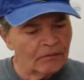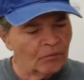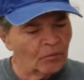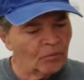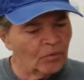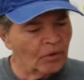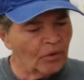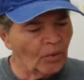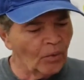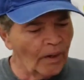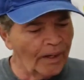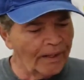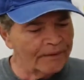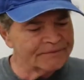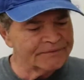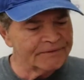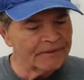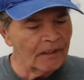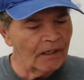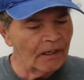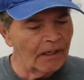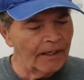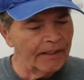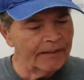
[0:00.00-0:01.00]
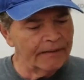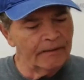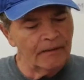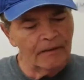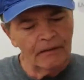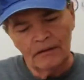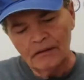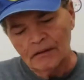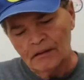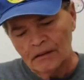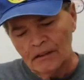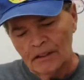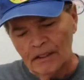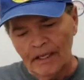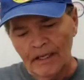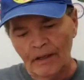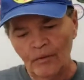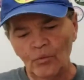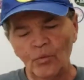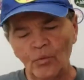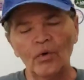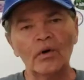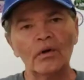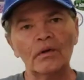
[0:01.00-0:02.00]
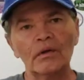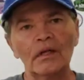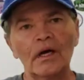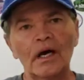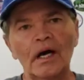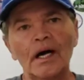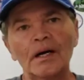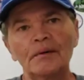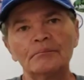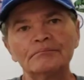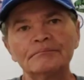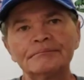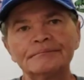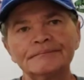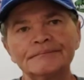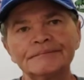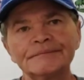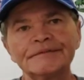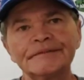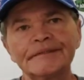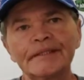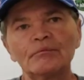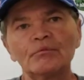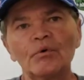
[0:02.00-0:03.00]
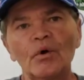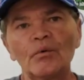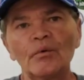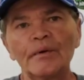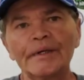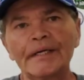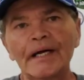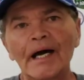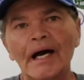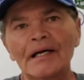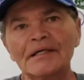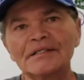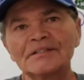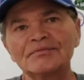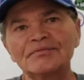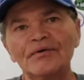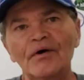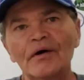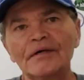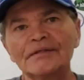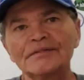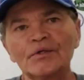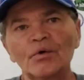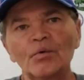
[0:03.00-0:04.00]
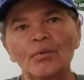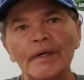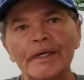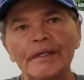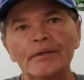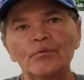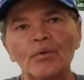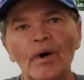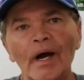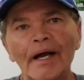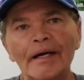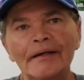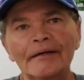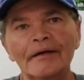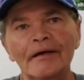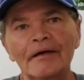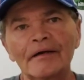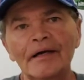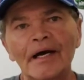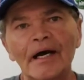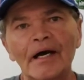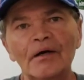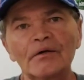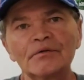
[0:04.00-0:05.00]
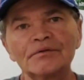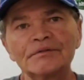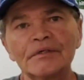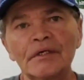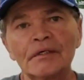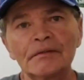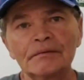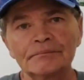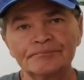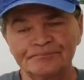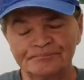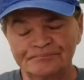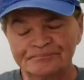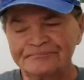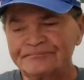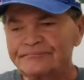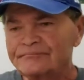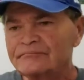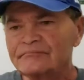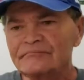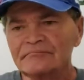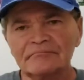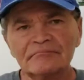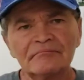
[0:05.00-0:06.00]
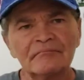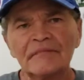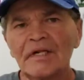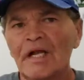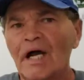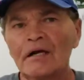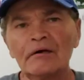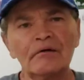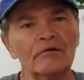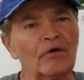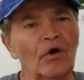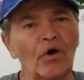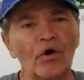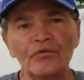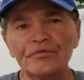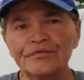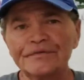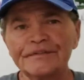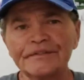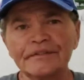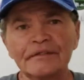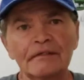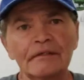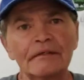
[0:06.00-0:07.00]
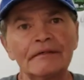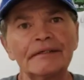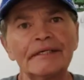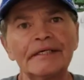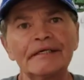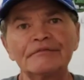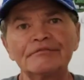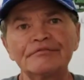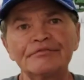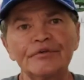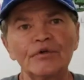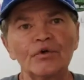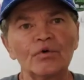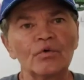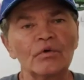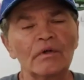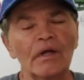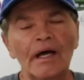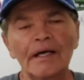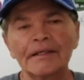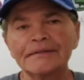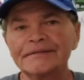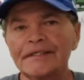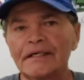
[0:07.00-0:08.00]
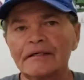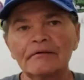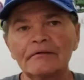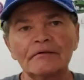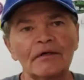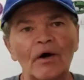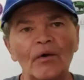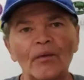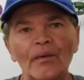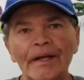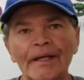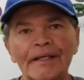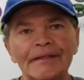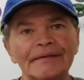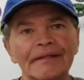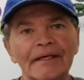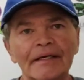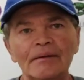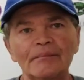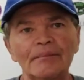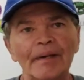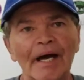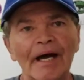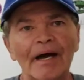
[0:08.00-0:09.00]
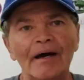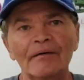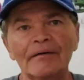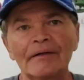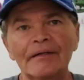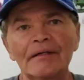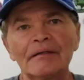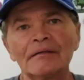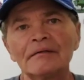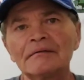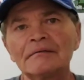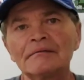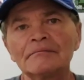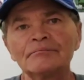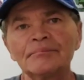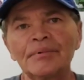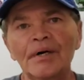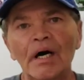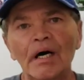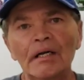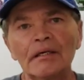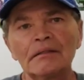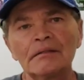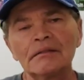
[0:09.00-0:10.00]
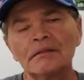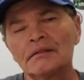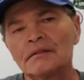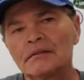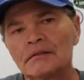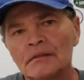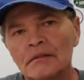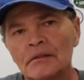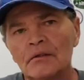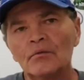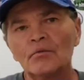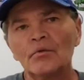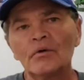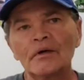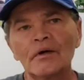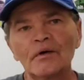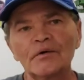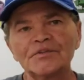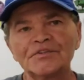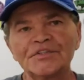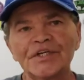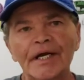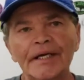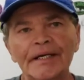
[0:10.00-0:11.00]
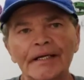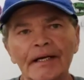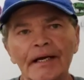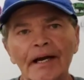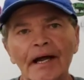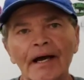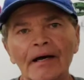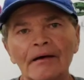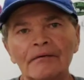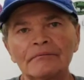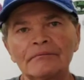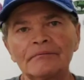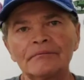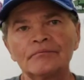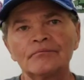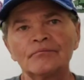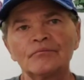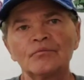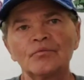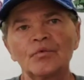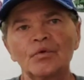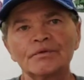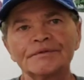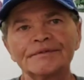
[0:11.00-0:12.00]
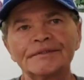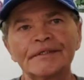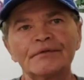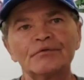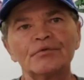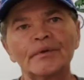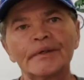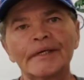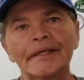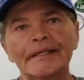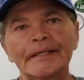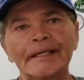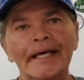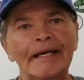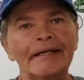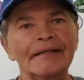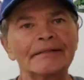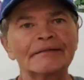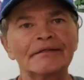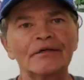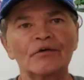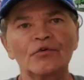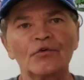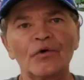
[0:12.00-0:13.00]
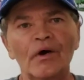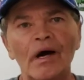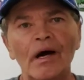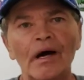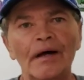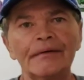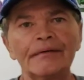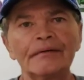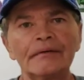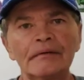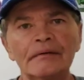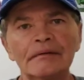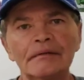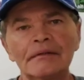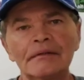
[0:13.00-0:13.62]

we'll go outside and we'll see what we got as far as a weed whacker goes. I don't know if it's gonna need fuel lines. I don't know anything about it, but we'll go check it out and we'll see if we can get it to run.